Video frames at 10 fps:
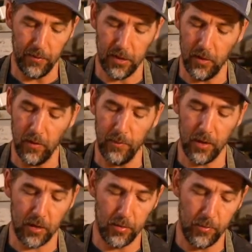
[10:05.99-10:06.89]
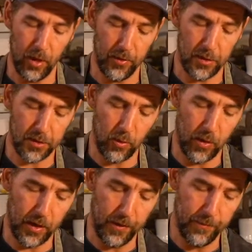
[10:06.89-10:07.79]
so I'm not going to bother
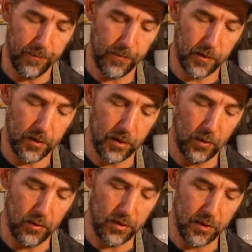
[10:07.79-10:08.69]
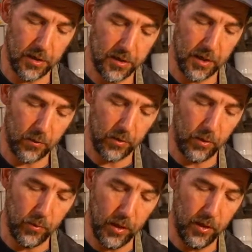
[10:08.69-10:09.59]
scoring it because I know it's going to stick really
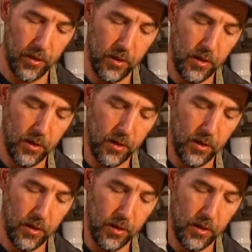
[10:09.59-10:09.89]
well.